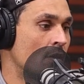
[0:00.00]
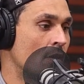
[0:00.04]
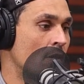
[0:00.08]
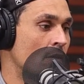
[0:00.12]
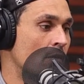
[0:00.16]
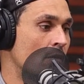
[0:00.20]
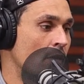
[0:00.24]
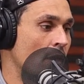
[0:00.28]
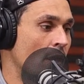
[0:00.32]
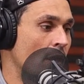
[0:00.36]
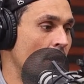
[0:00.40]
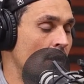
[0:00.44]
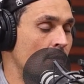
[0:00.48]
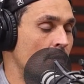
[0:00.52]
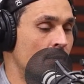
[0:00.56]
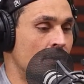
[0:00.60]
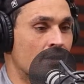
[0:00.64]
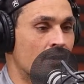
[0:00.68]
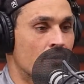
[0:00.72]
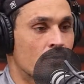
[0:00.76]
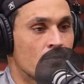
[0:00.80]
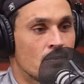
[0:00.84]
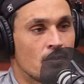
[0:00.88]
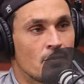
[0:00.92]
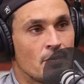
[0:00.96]
Yeah, I
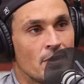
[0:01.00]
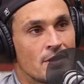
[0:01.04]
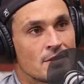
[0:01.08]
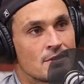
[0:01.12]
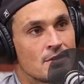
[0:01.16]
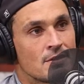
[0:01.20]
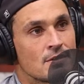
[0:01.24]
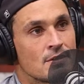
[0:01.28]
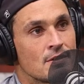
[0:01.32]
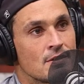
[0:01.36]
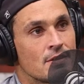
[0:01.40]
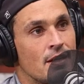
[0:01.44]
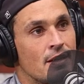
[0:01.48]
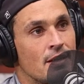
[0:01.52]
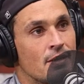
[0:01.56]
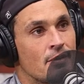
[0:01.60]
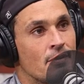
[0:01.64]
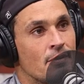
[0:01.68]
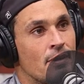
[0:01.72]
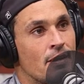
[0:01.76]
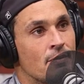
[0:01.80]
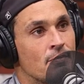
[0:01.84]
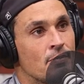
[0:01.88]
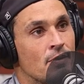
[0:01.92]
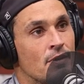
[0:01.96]
mean, the West isn't that
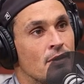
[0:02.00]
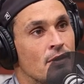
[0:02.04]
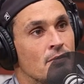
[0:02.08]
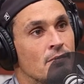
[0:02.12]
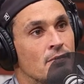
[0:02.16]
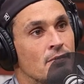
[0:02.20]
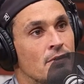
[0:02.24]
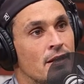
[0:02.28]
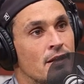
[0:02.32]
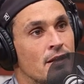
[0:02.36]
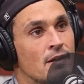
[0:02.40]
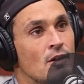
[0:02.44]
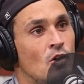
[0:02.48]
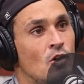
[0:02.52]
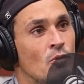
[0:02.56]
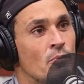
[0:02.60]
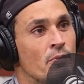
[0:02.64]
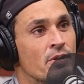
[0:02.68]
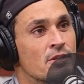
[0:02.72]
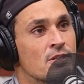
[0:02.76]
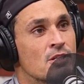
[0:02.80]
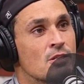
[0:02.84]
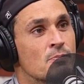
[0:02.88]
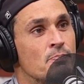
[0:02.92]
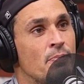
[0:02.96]
great, bro. Like, Ole
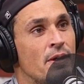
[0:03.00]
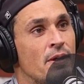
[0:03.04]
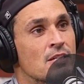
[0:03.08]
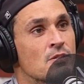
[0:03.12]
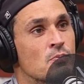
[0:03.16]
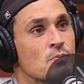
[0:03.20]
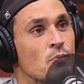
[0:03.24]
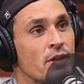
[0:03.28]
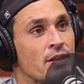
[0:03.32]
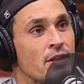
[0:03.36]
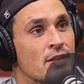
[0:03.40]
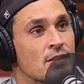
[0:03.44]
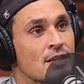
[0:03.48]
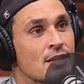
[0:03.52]
Miss's best win is